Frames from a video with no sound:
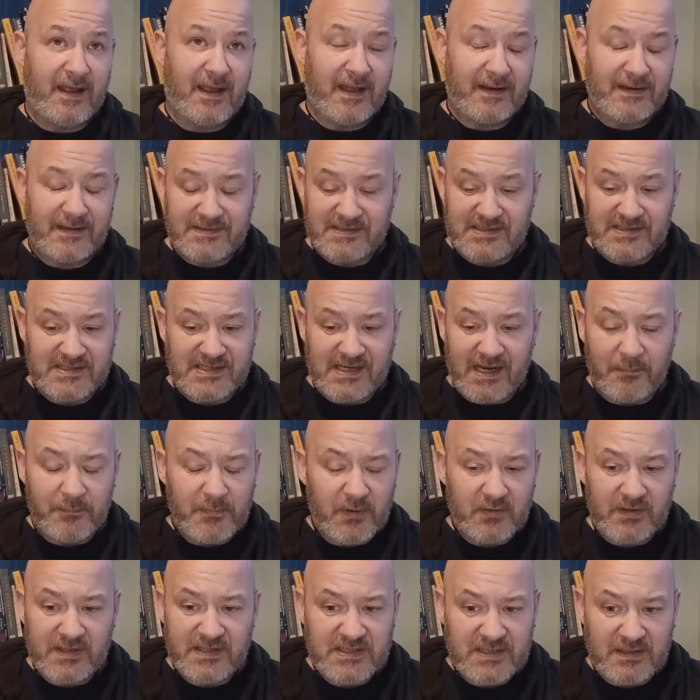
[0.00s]
And as I said, I'm not
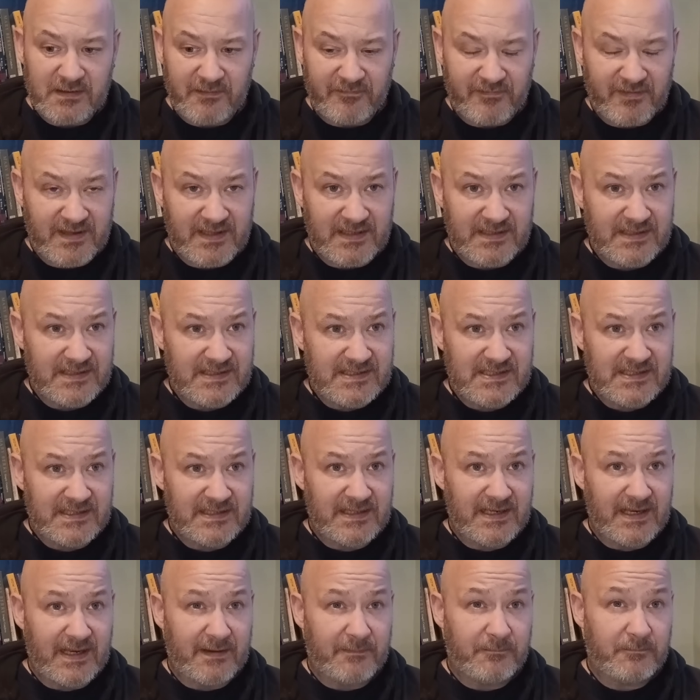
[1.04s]
going to tell you everything that's in
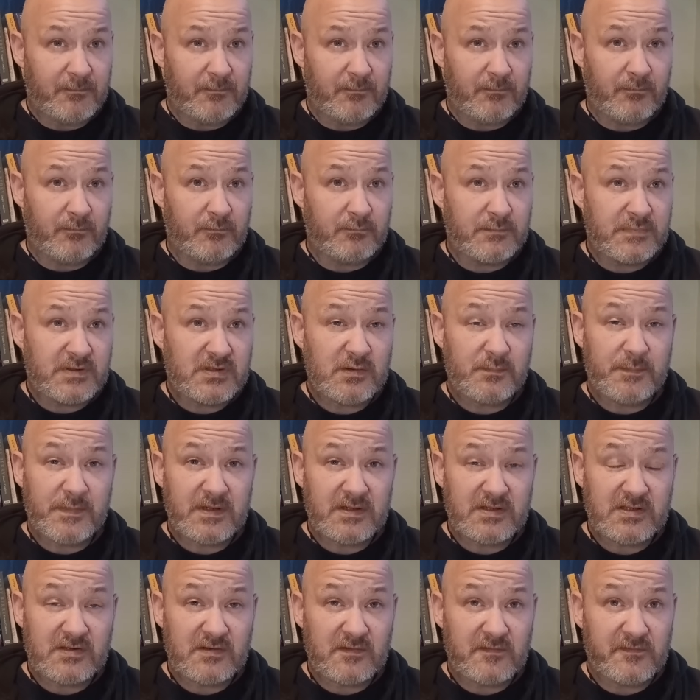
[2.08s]
there. Some of the
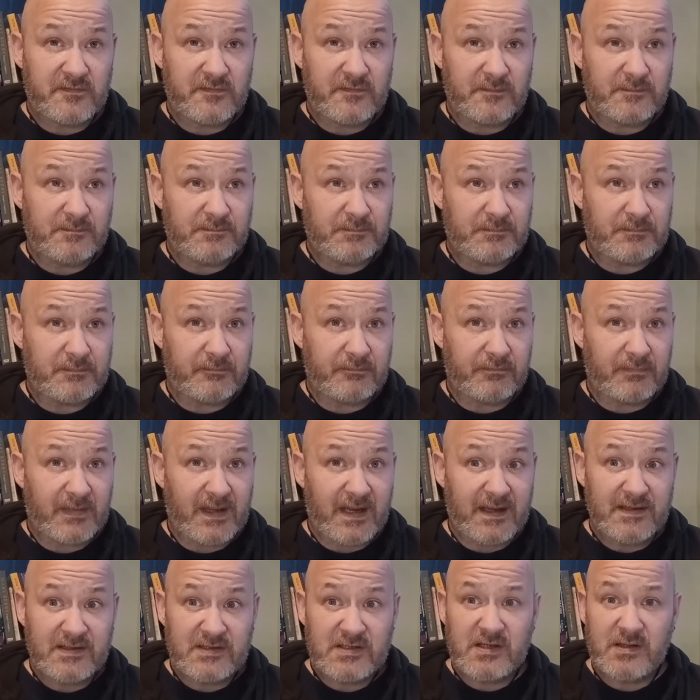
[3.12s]
stuff
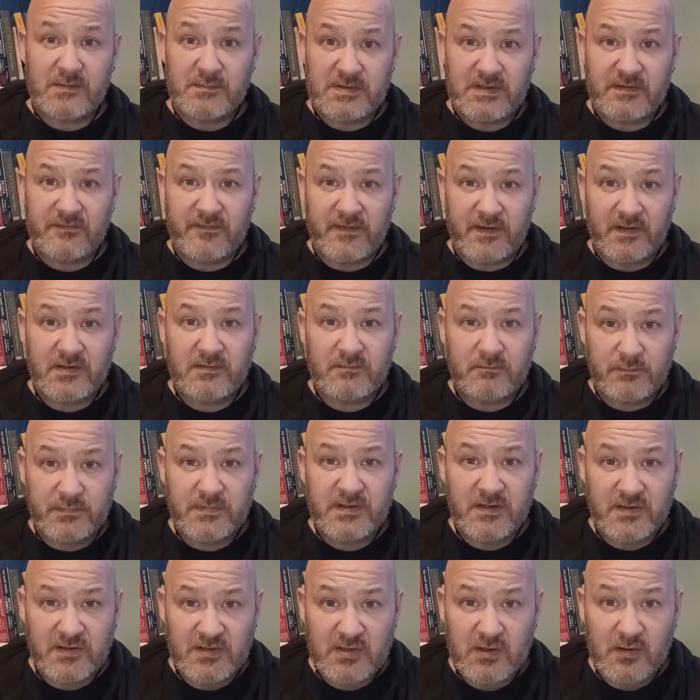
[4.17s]
in terms of
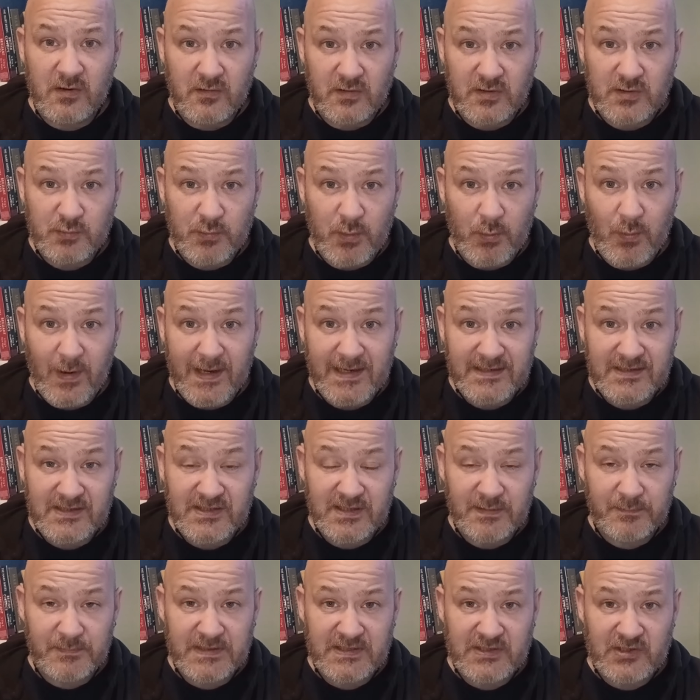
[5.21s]
the talks with
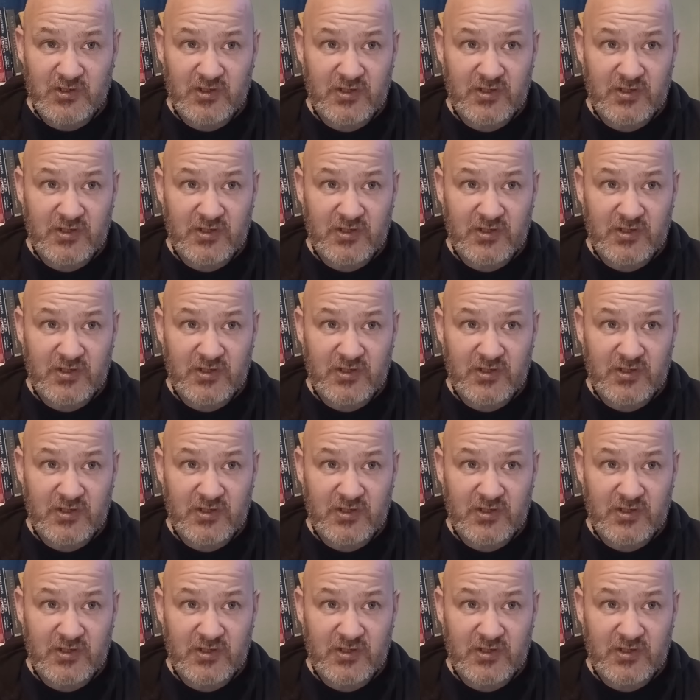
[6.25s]
Wednesday and Mr.